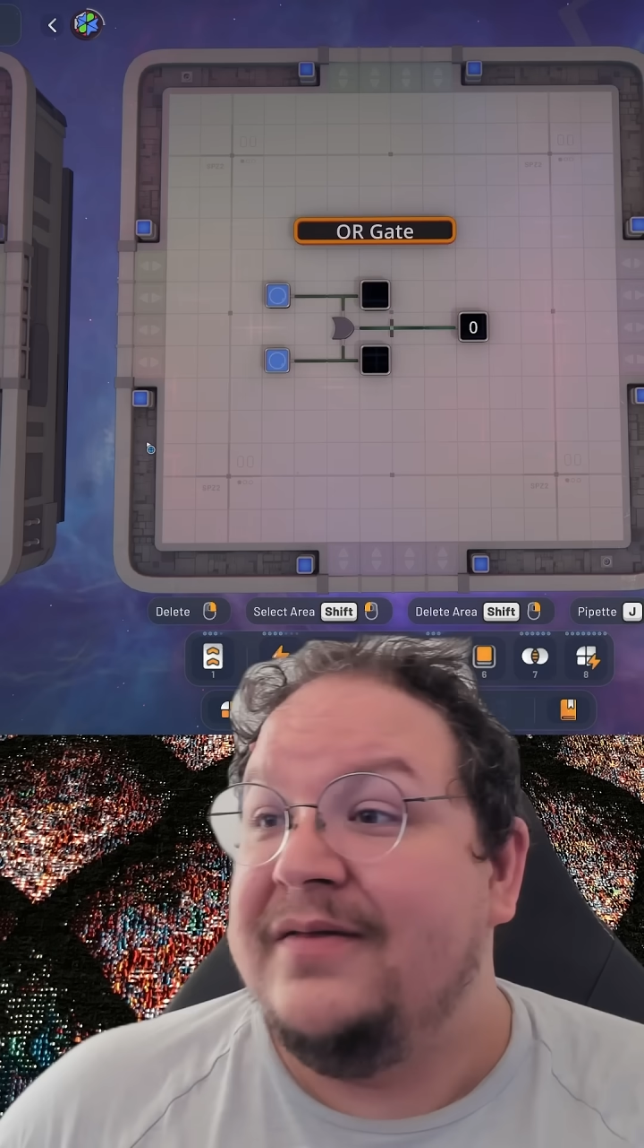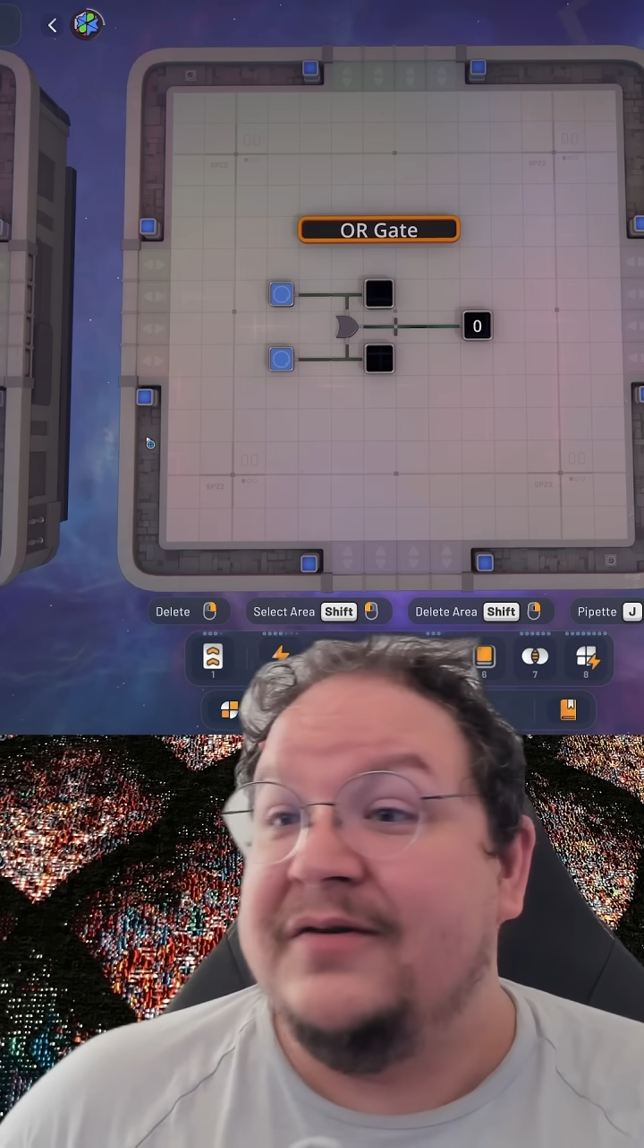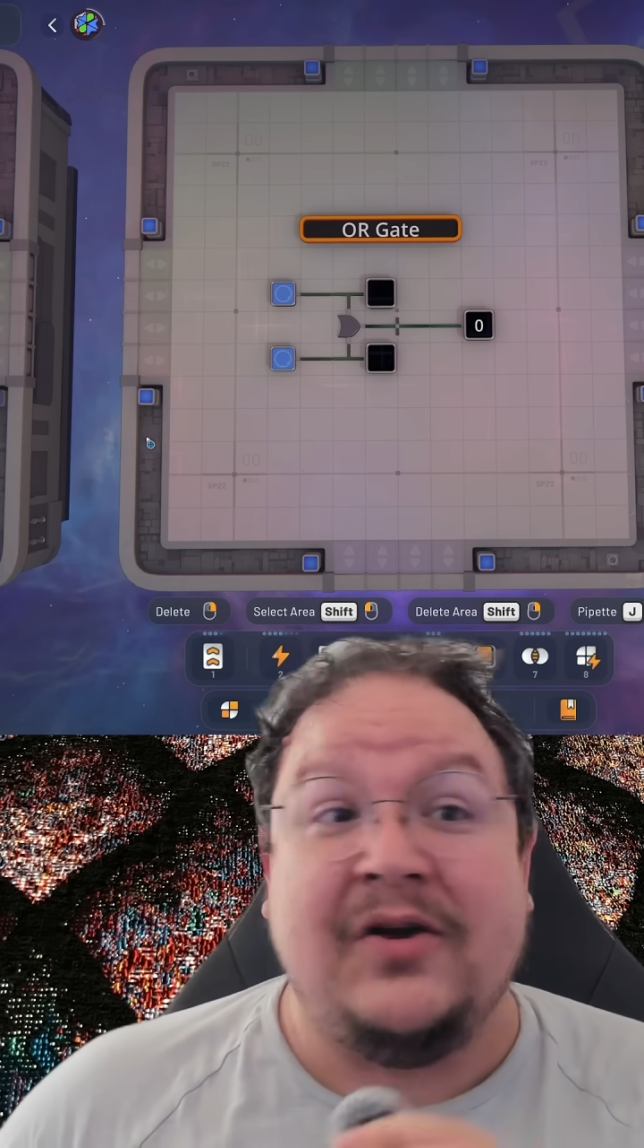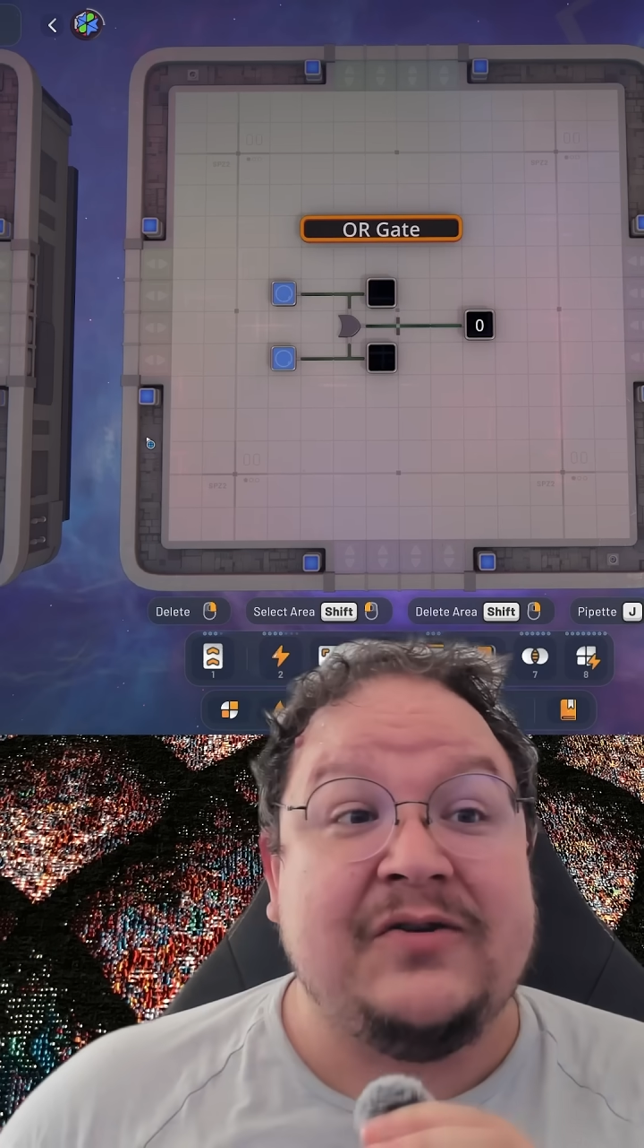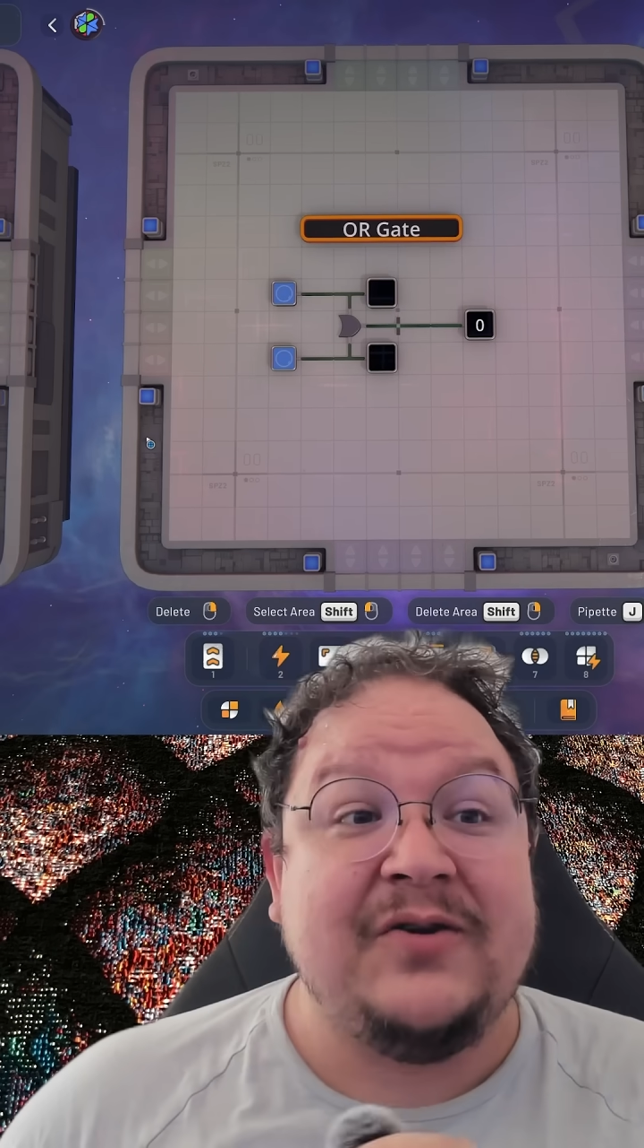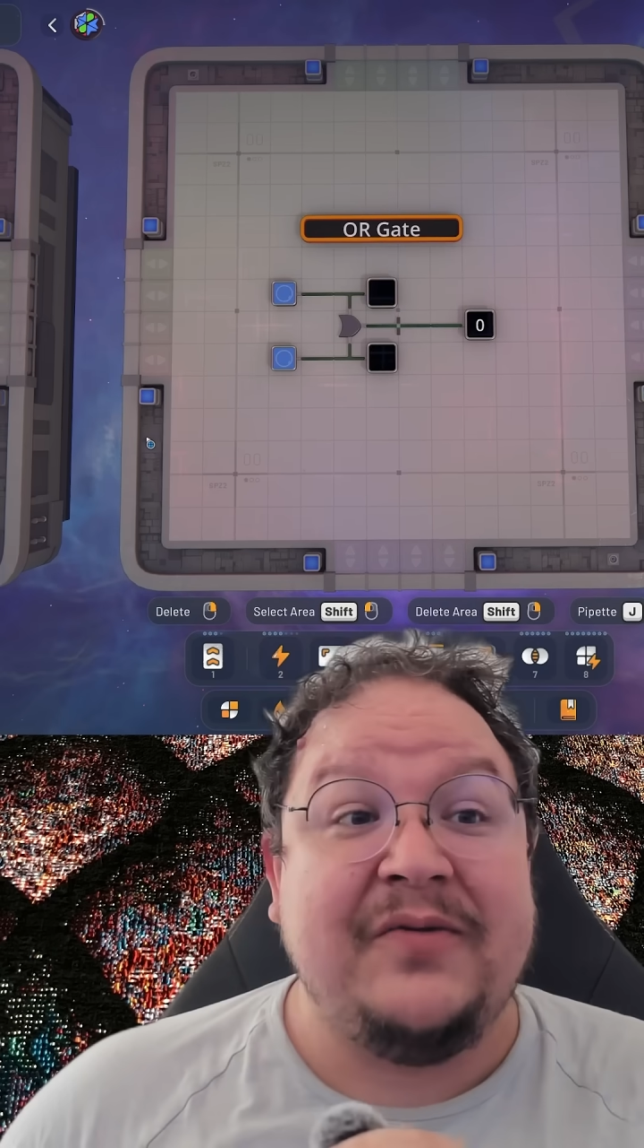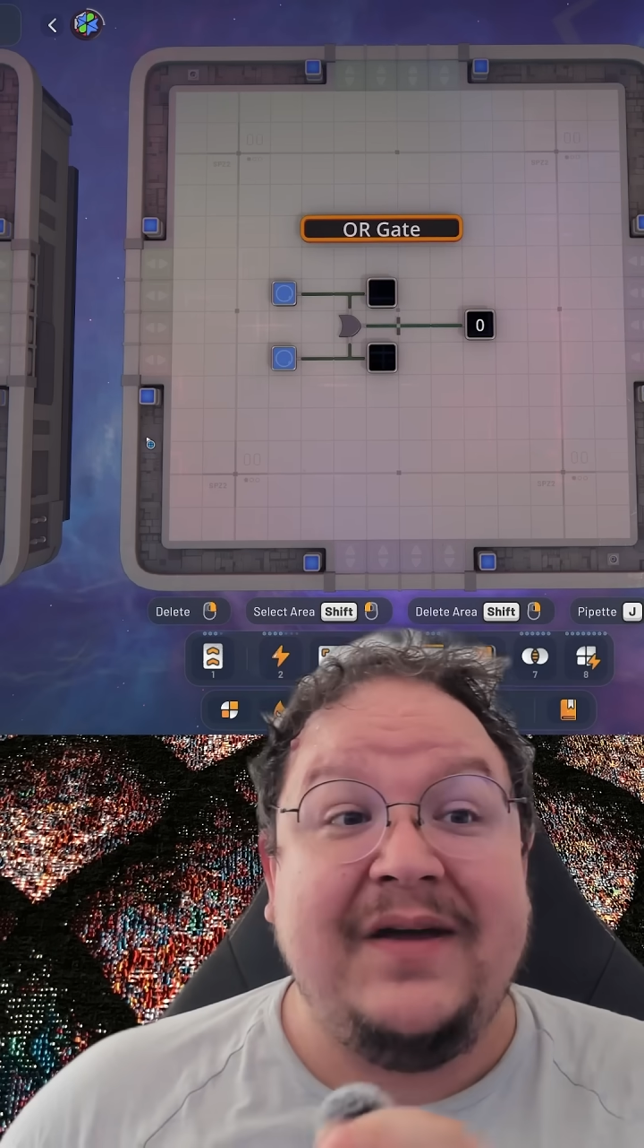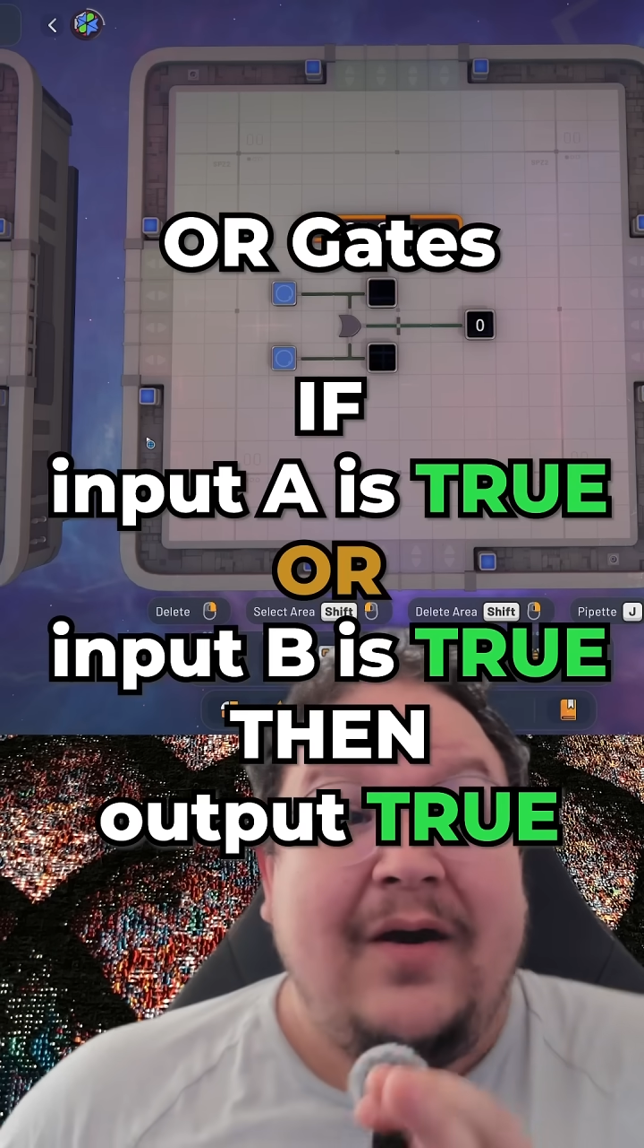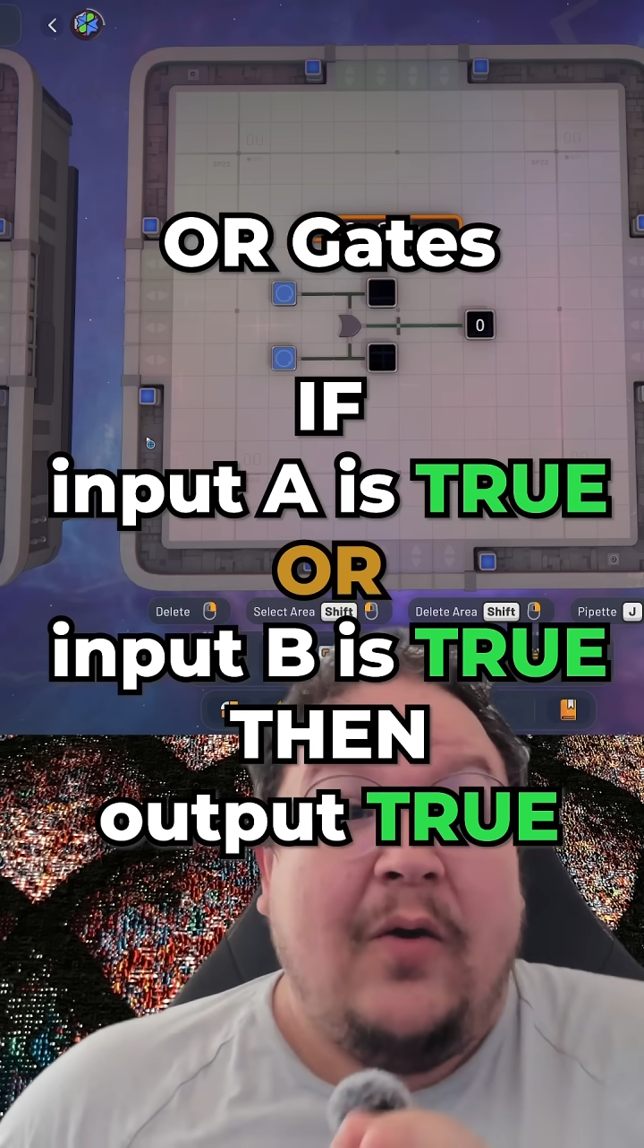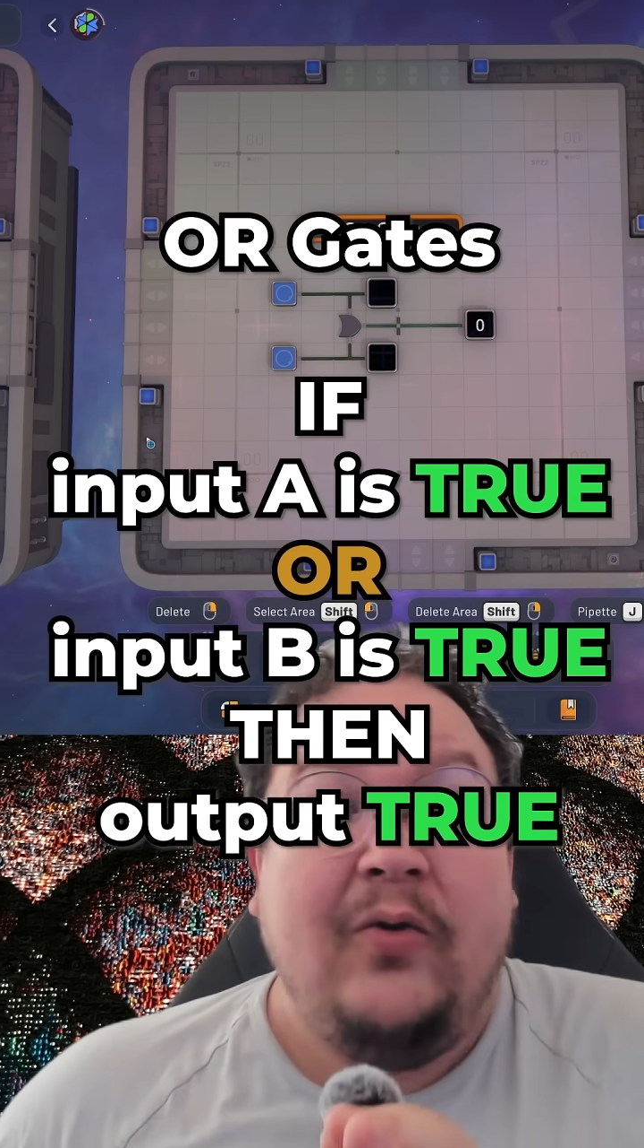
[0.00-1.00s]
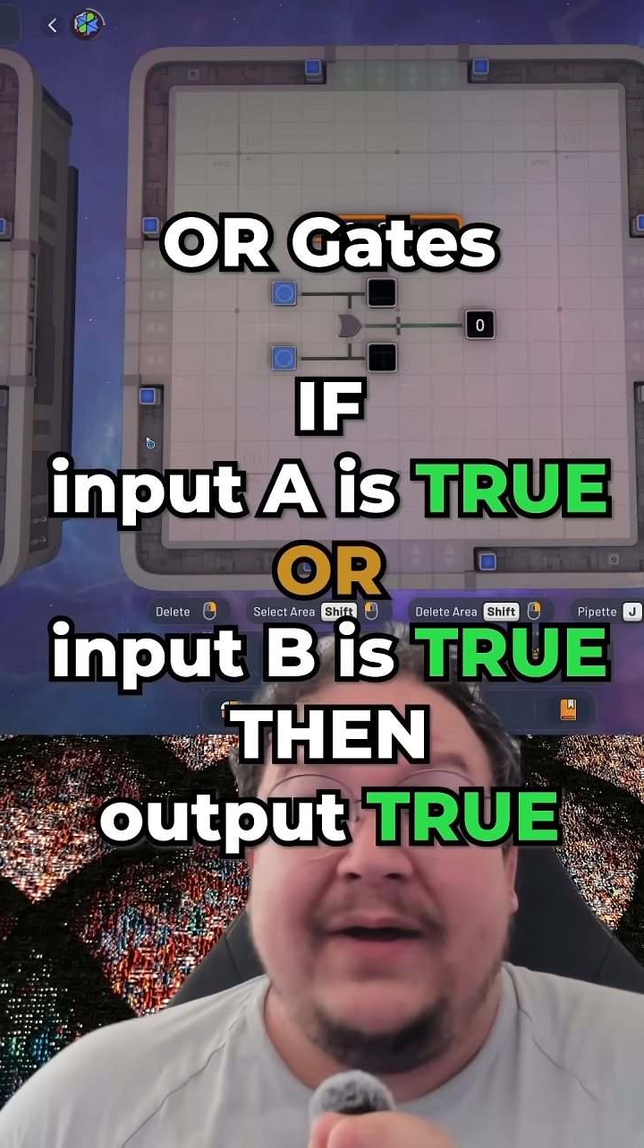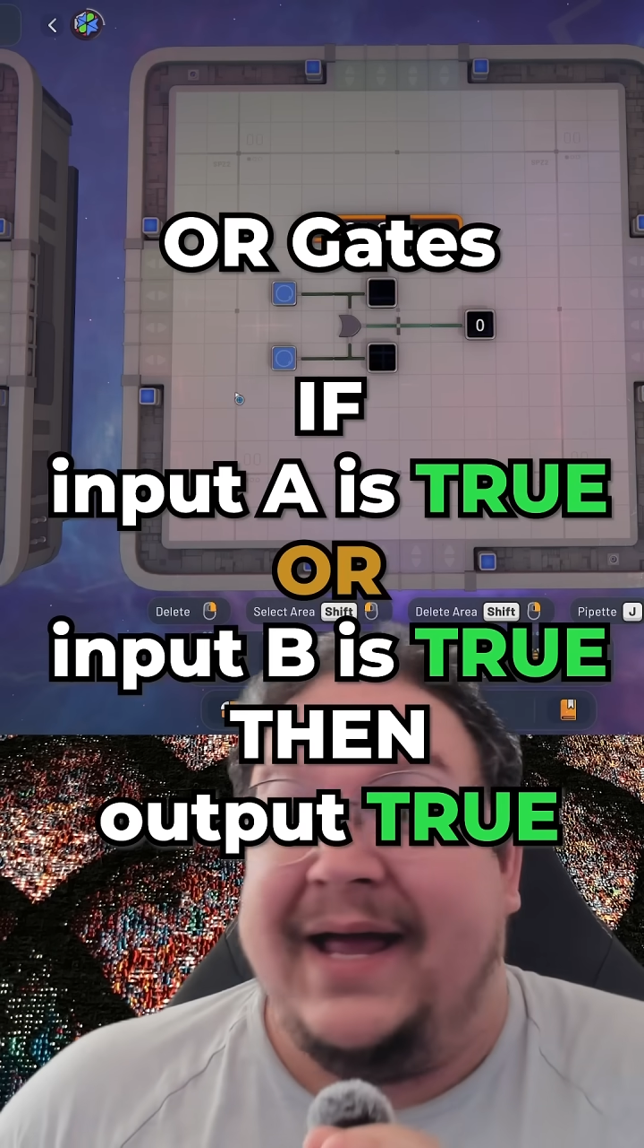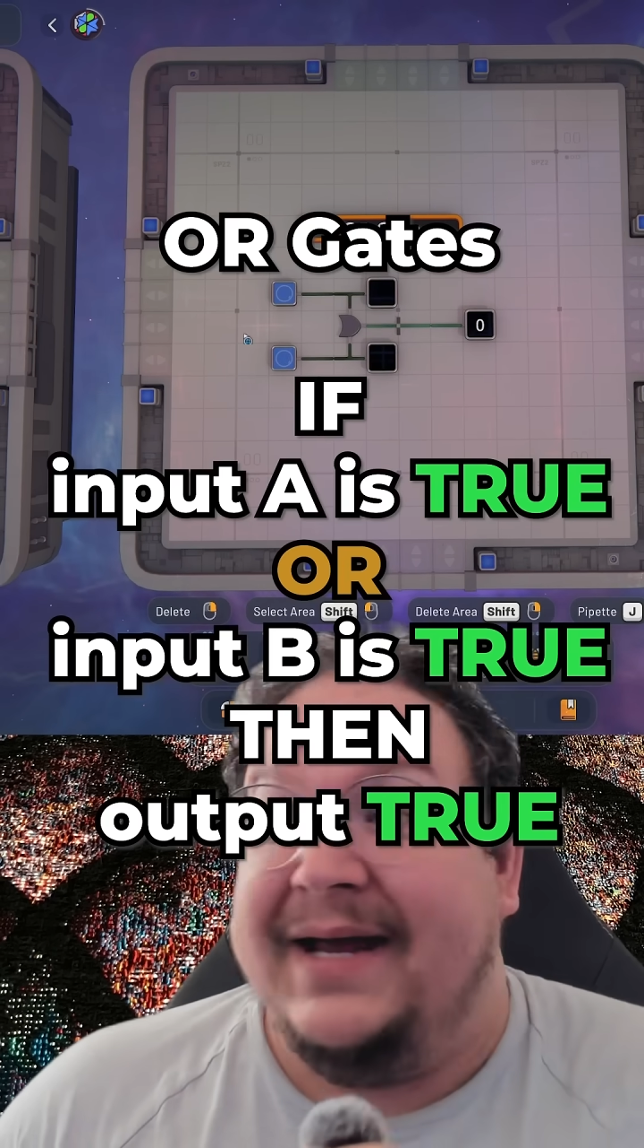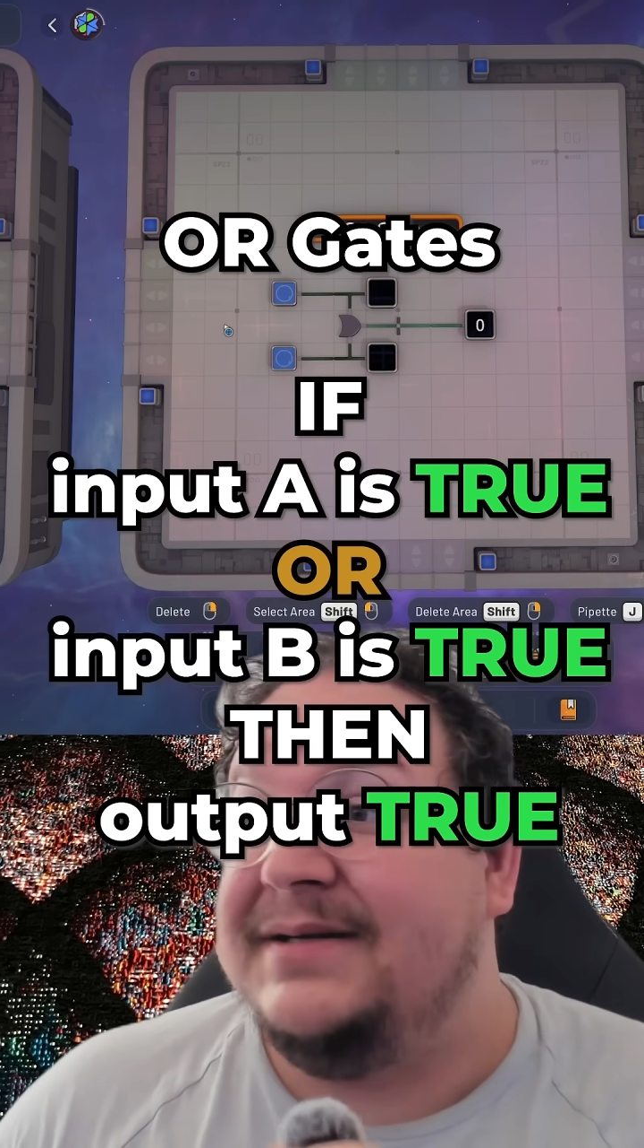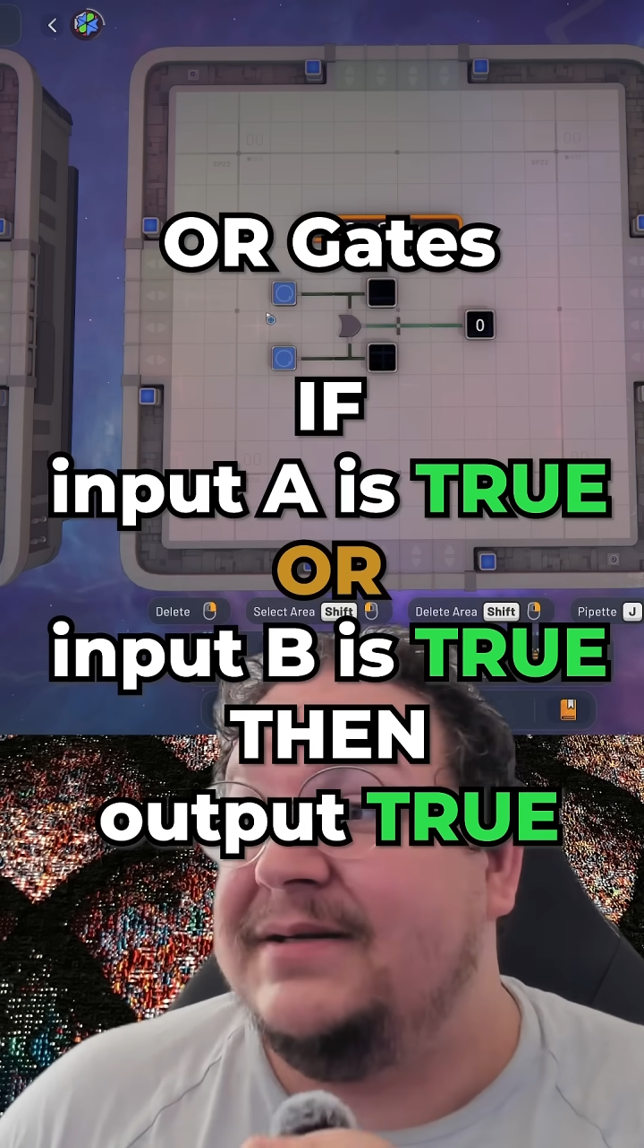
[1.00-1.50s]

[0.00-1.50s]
There's also the OR gate.